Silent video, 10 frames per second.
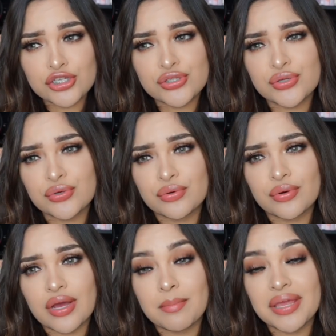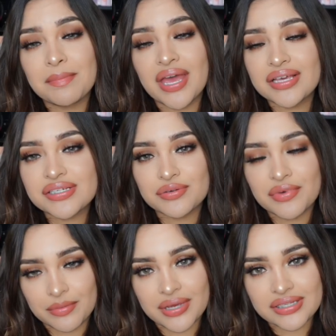to be patient
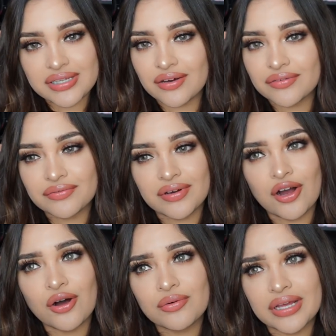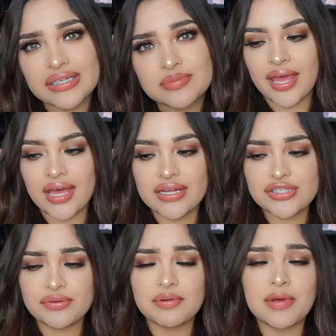with myself always, and
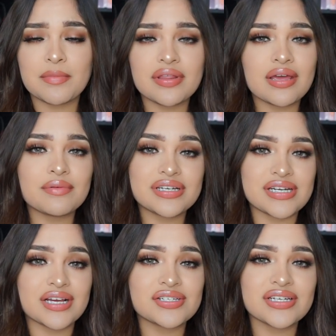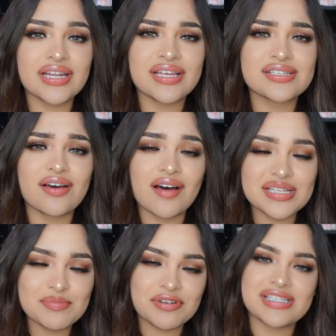to remember that rejection is
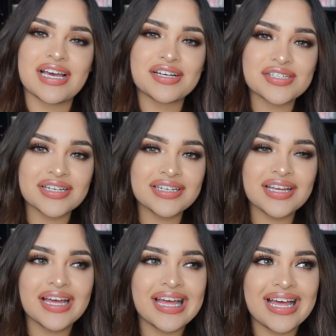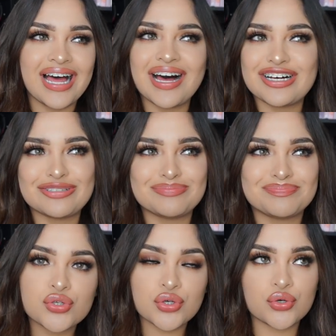God's protection.
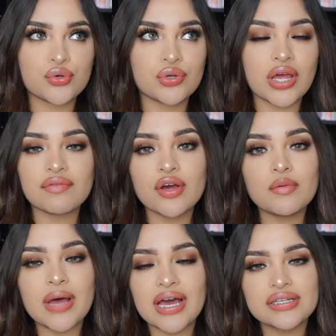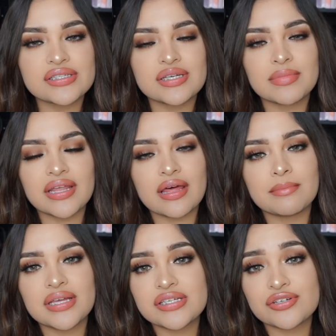To never go back to somebody that
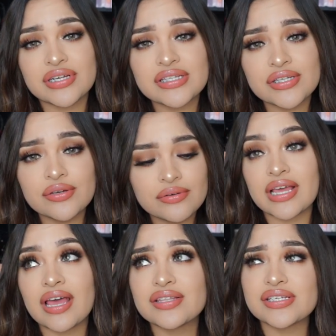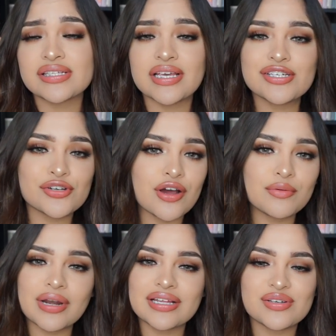mistreats you, and to stay strong
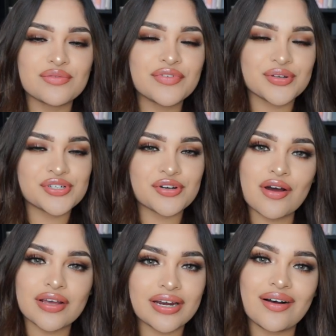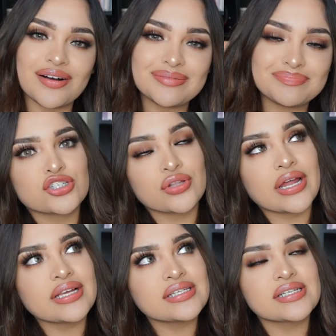when I don't feel strong at all. So
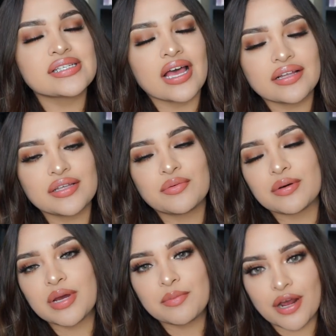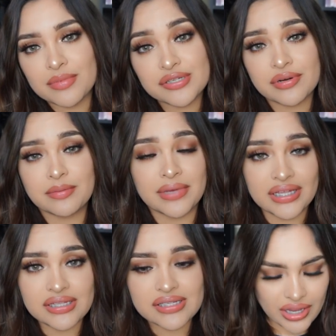that is exactly what my promise ring
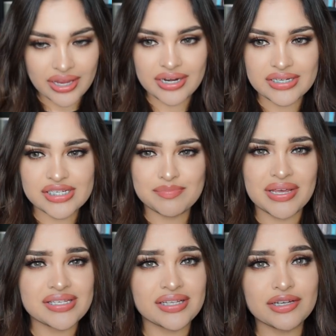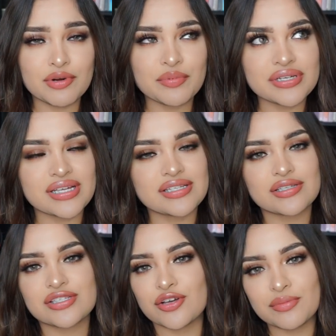means, and it just basically represents
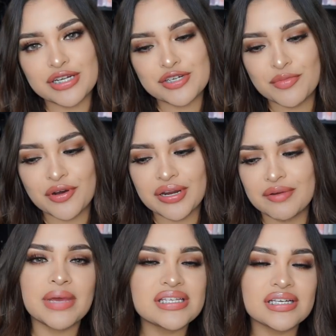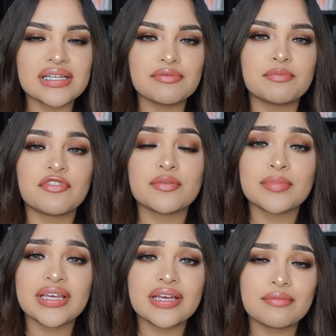so much more. It basically, for
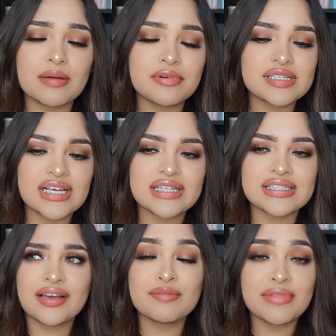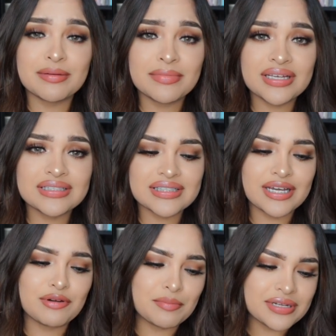me, it represents commitment, it
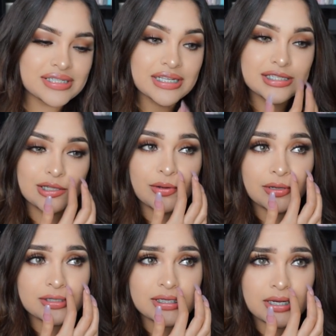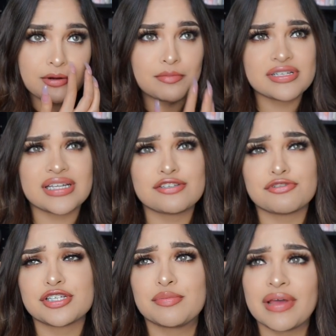represents loyalty, it represents
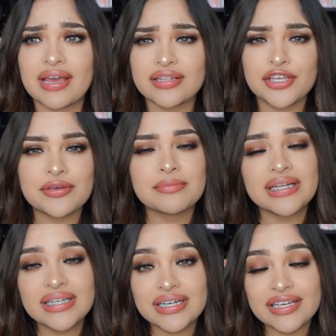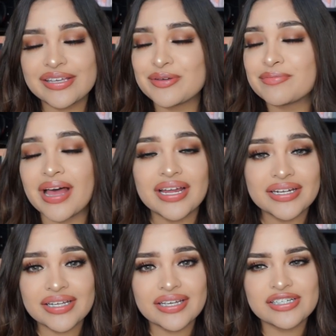respect, humility,
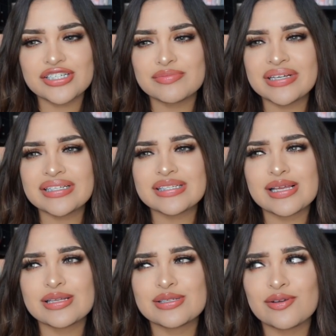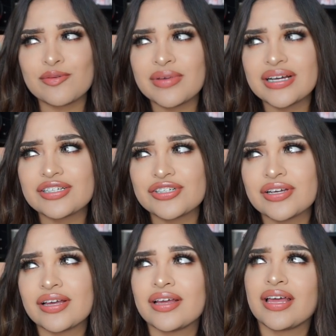humanity. It just means so much,
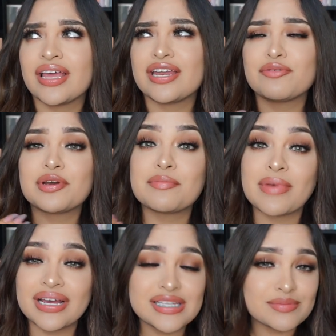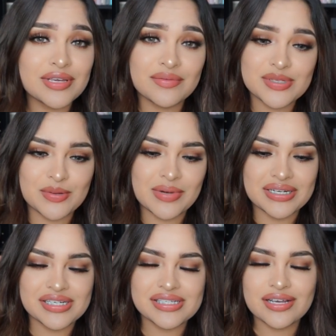and it reminds me of so
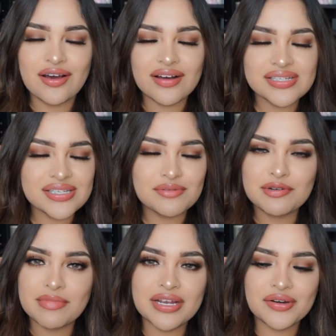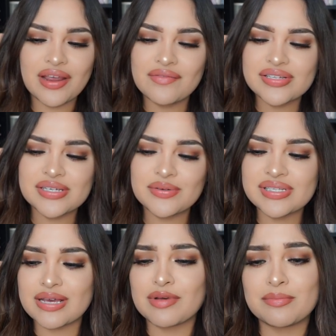much. It's a constant reminder. Every single
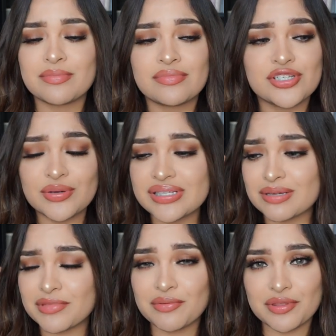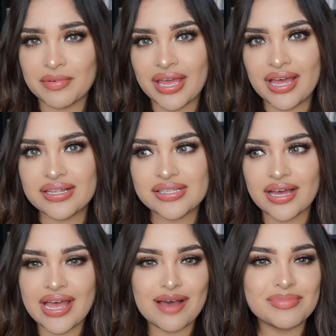time I'm doing something with my hands,
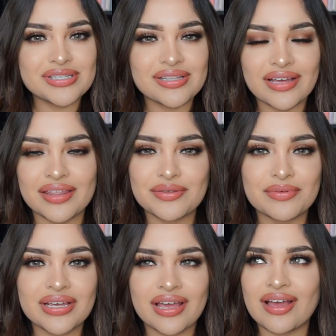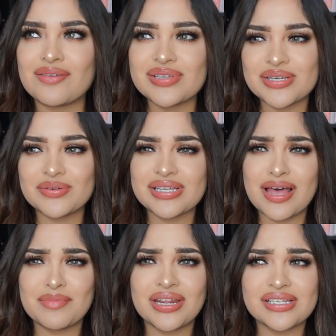I happen to look at the ring every single
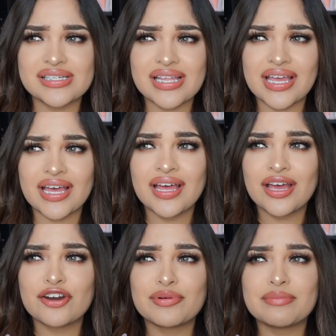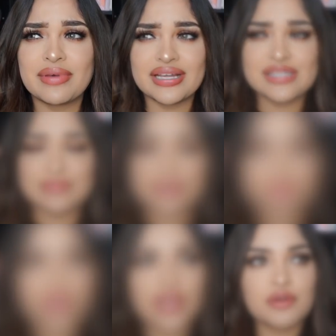time, and it just like reminds me.
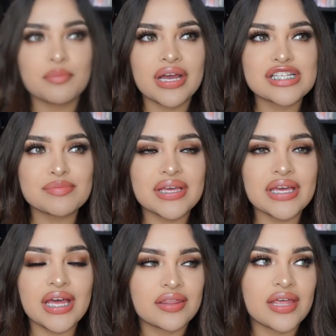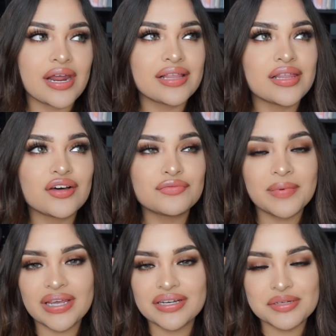It reminds me that I love
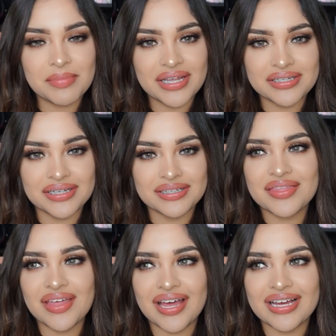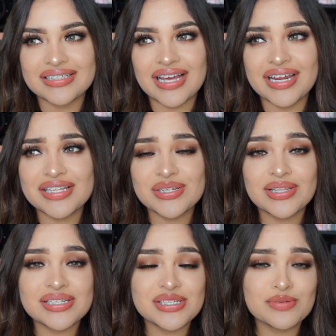being independent, that I need to
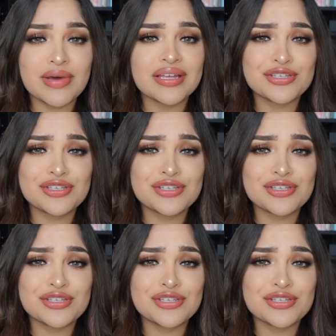listen to my